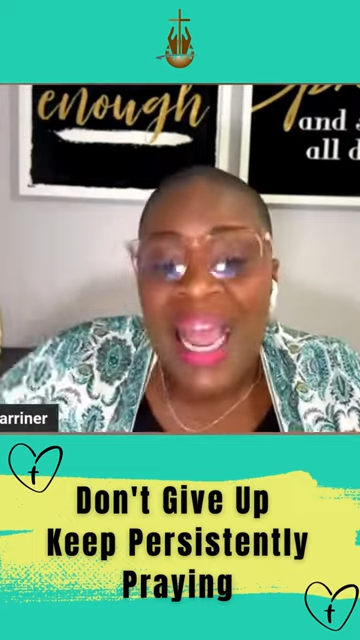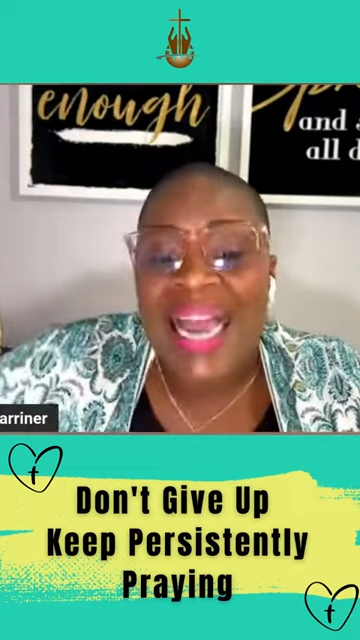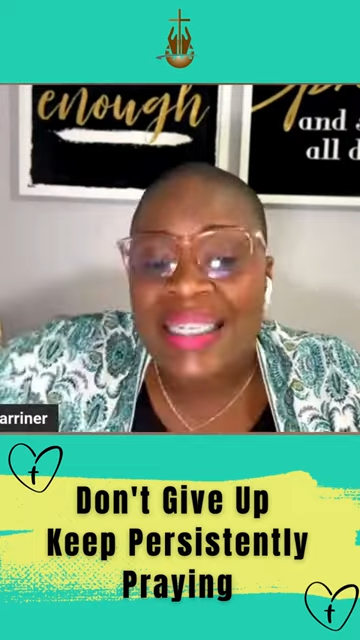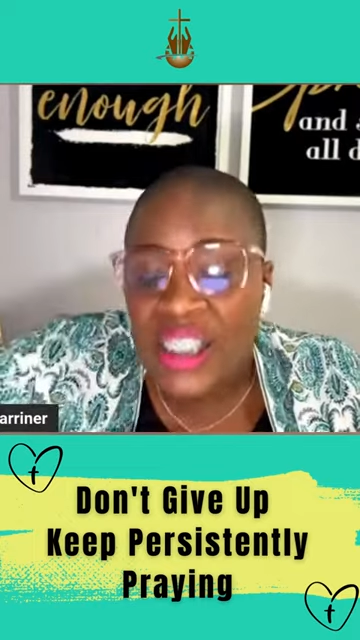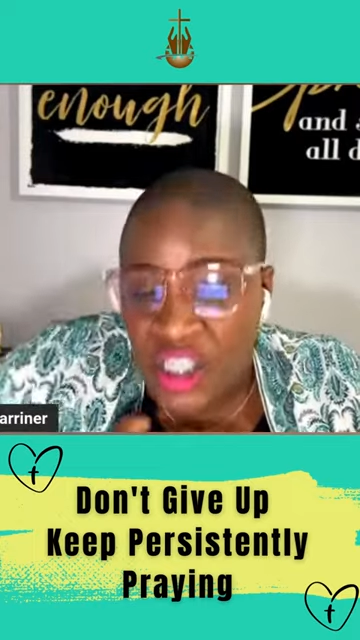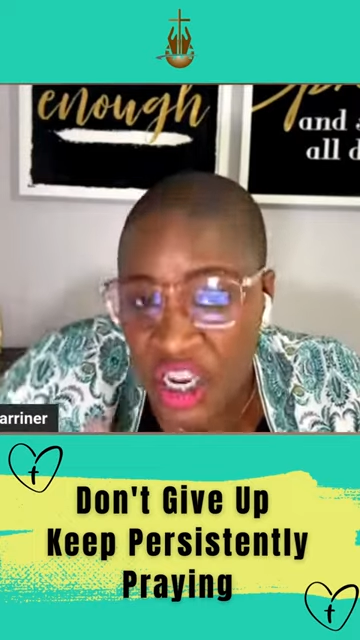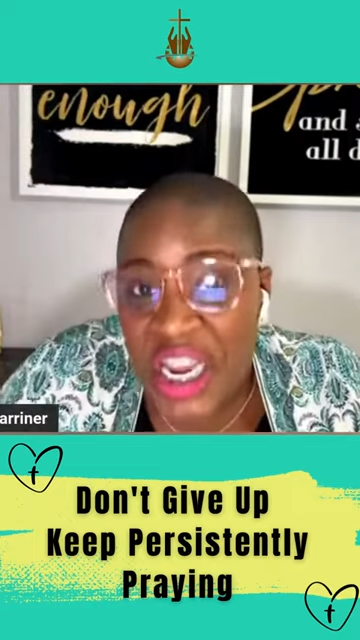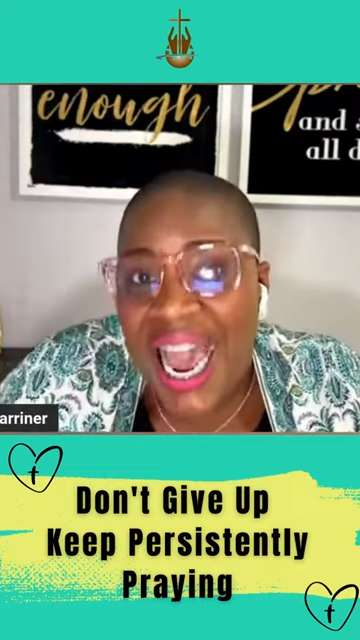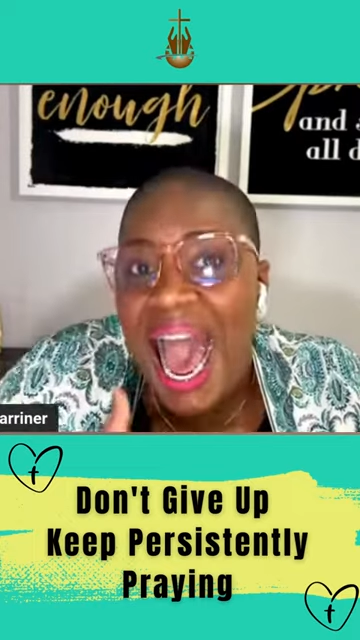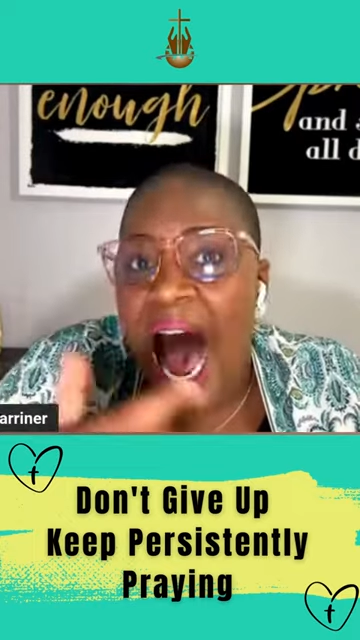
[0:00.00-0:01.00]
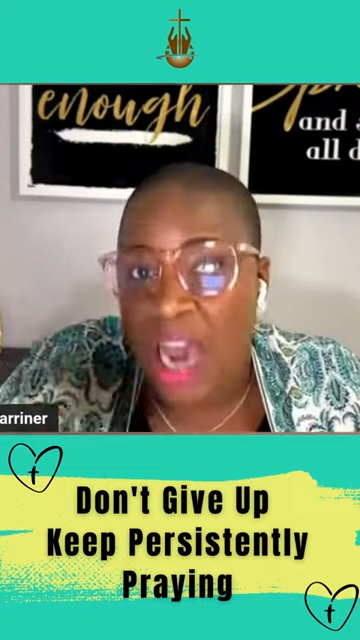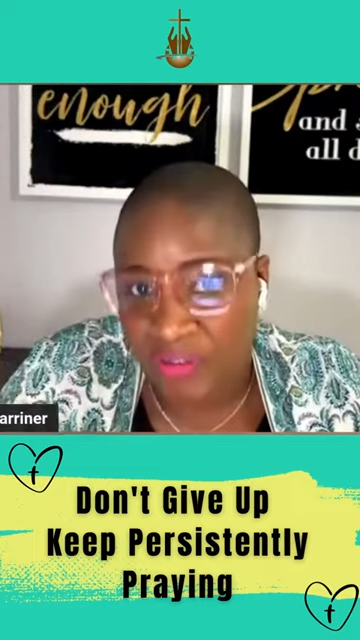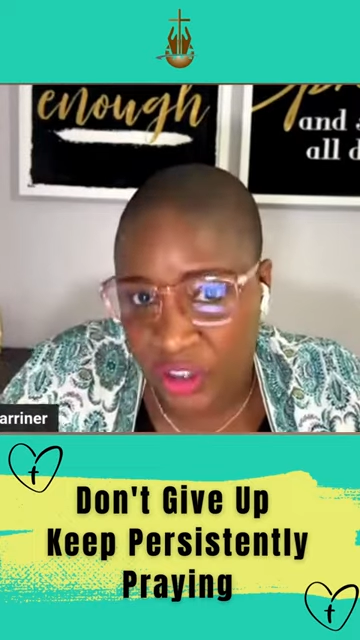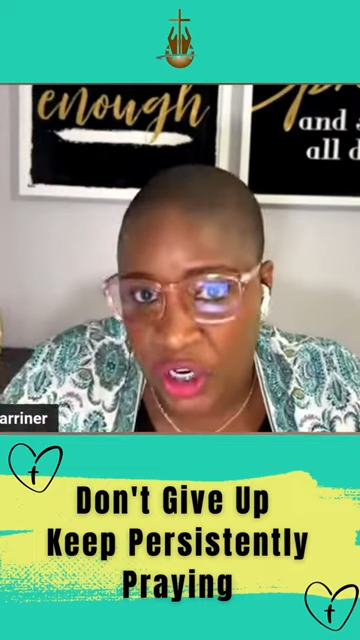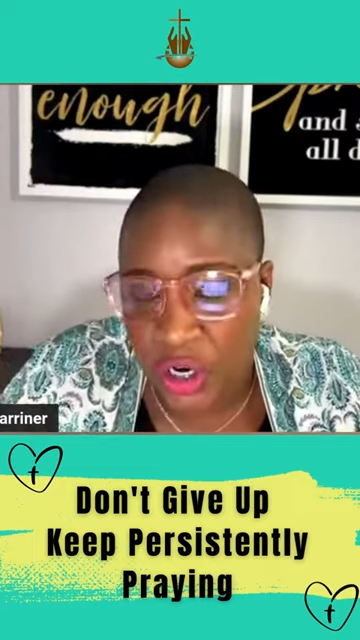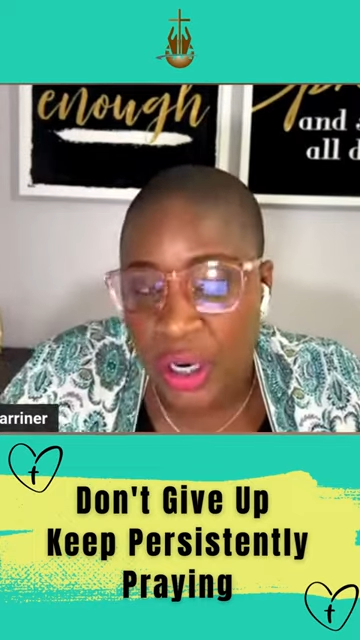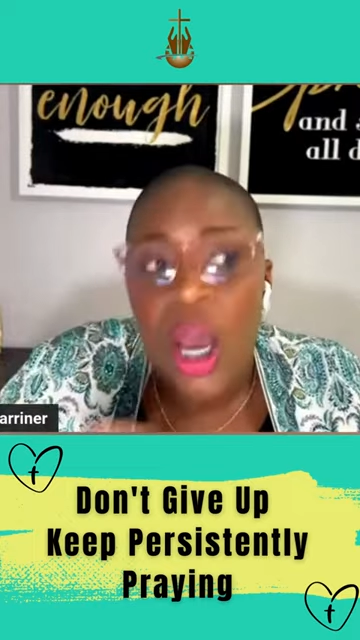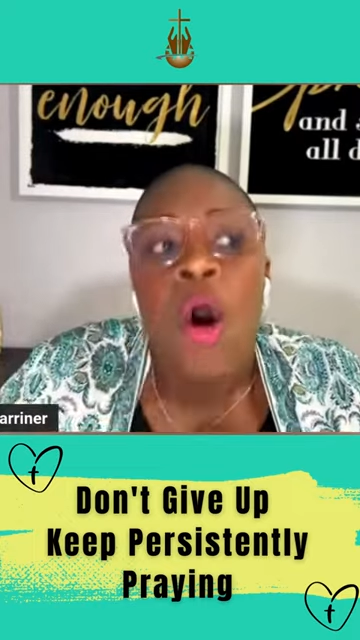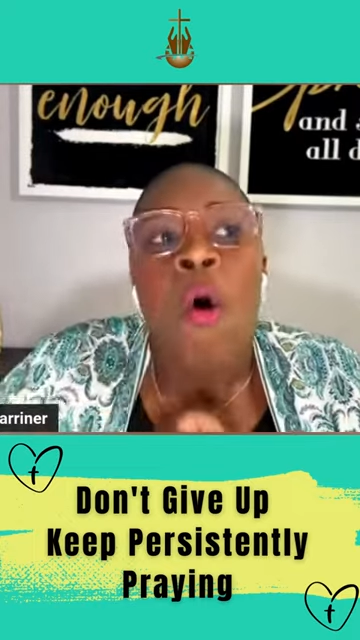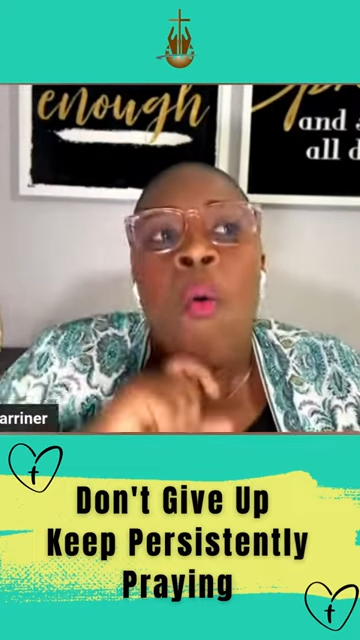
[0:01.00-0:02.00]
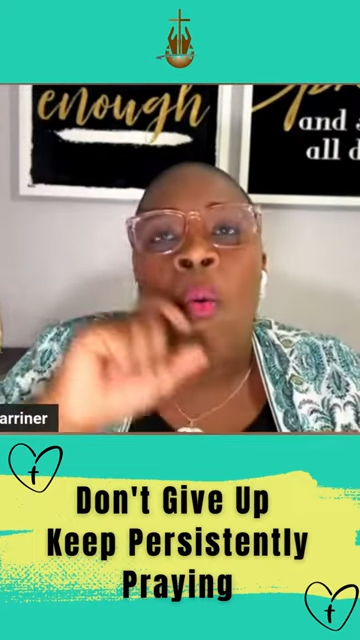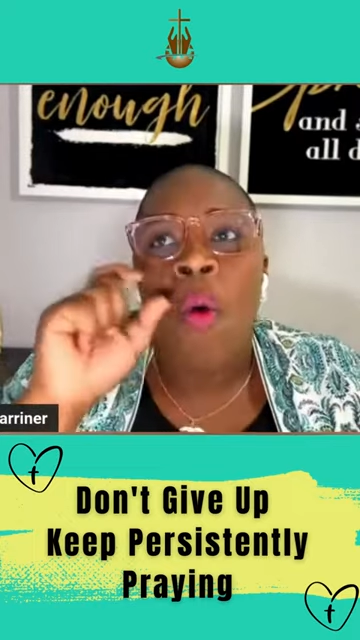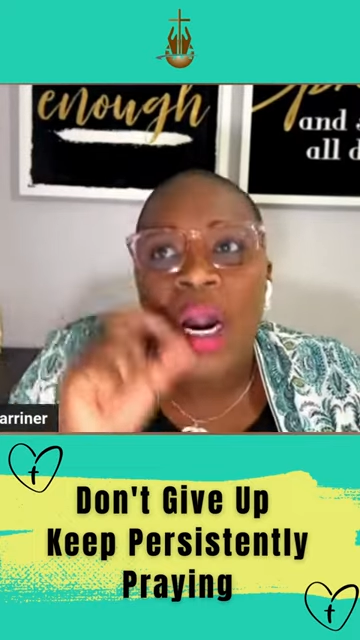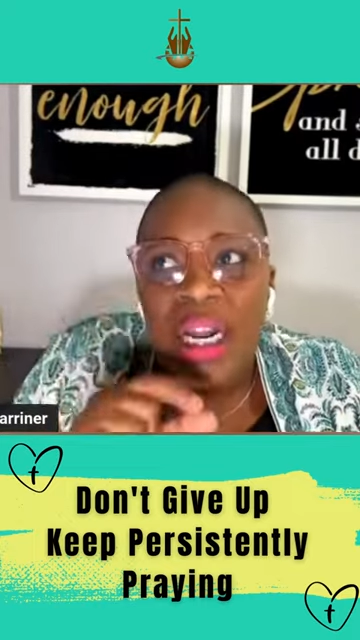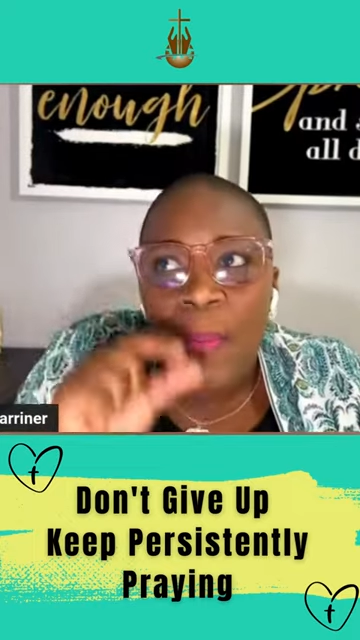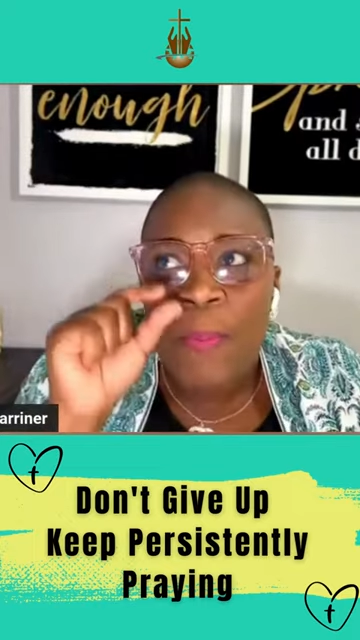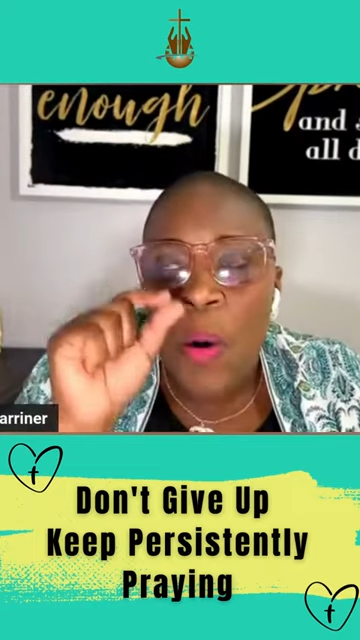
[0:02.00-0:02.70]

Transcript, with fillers: and seek after. One of the